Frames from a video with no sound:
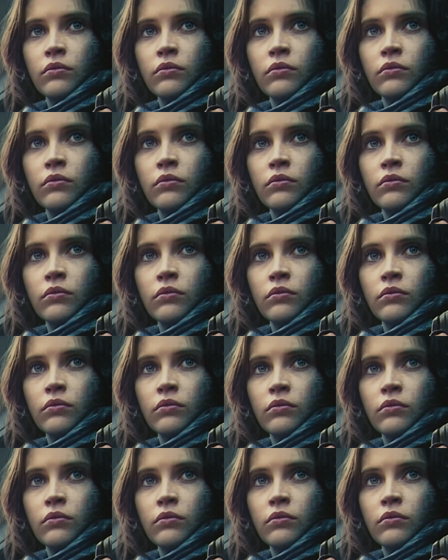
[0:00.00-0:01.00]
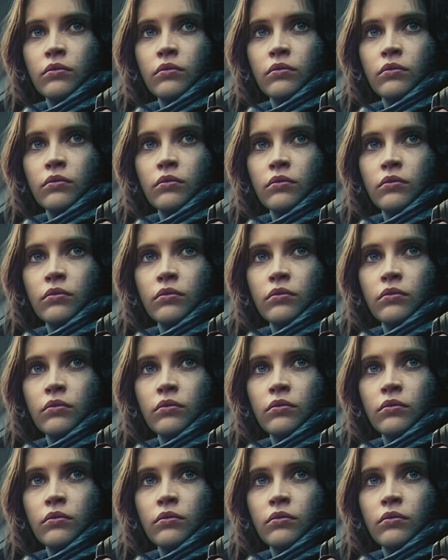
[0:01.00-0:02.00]

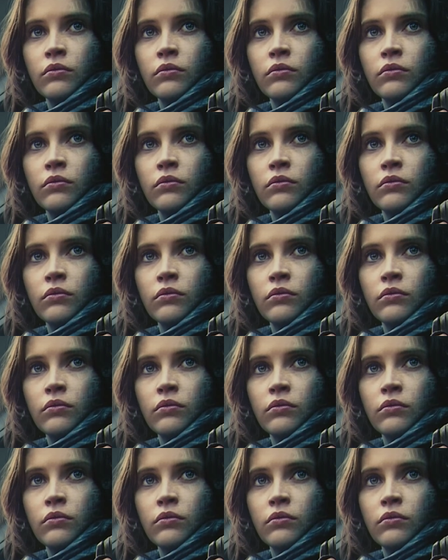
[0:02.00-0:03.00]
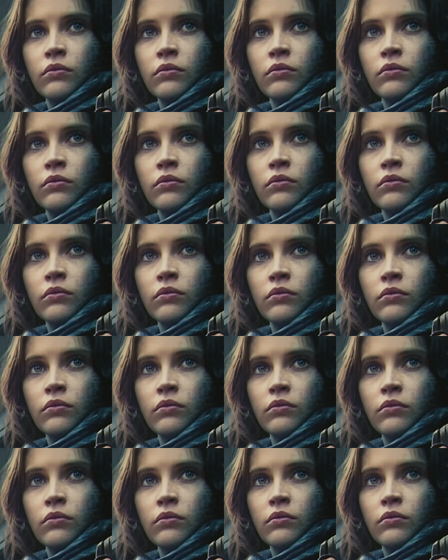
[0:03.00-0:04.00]

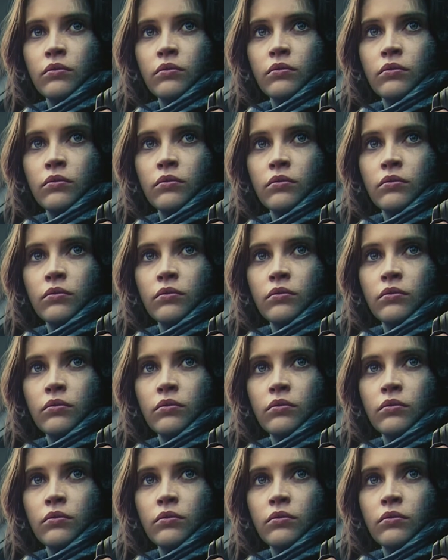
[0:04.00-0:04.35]
[no speech]